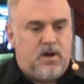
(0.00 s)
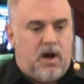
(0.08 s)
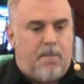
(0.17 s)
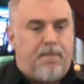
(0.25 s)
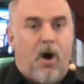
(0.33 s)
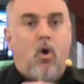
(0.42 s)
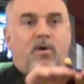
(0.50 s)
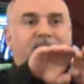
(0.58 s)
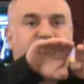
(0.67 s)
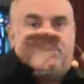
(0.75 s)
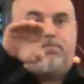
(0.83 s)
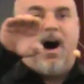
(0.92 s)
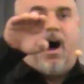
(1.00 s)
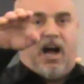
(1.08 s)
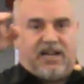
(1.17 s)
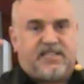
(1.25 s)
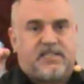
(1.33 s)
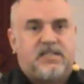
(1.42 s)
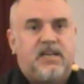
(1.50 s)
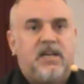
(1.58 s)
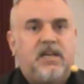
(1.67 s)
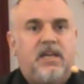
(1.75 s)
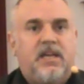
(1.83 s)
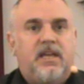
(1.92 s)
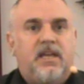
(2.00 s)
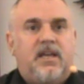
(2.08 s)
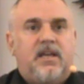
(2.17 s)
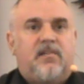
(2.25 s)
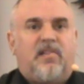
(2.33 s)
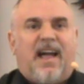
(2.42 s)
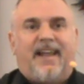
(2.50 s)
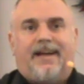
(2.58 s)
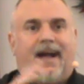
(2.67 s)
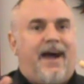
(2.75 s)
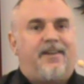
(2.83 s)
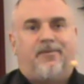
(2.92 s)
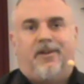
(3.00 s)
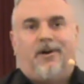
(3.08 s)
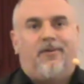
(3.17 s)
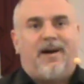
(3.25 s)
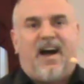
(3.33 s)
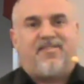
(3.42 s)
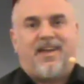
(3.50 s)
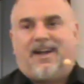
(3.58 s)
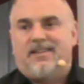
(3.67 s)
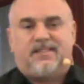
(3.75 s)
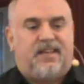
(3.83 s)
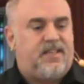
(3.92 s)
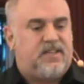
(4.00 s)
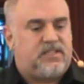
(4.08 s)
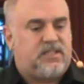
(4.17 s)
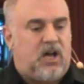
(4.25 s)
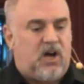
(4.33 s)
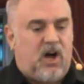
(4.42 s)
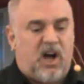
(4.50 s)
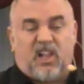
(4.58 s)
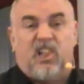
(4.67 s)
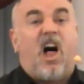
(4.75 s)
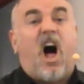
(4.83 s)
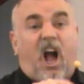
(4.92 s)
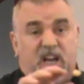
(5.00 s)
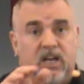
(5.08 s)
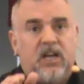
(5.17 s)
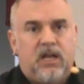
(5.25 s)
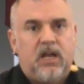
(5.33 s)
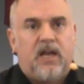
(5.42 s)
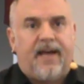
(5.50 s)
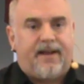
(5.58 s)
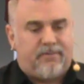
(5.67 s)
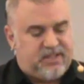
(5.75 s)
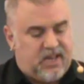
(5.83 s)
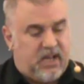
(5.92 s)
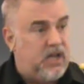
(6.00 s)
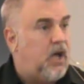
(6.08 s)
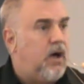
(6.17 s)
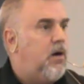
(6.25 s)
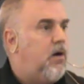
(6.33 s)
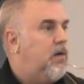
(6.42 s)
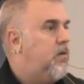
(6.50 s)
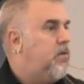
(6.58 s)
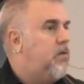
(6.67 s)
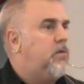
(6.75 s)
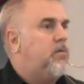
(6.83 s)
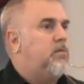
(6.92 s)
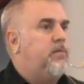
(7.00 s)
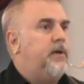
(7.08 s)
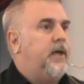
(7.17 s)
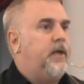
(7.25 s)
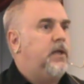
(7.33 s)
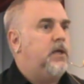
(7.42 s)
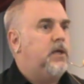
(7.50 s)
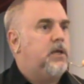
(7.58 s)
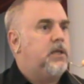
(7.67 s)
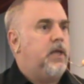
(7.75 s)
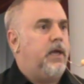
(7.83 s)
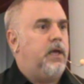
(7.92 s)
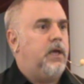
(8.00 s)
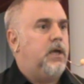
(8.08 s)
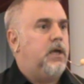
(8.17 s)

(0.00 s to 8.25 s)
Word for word: a bogus box, like I don't know. I think I said this uh, a clock, and I was like, oh, cool, man, that.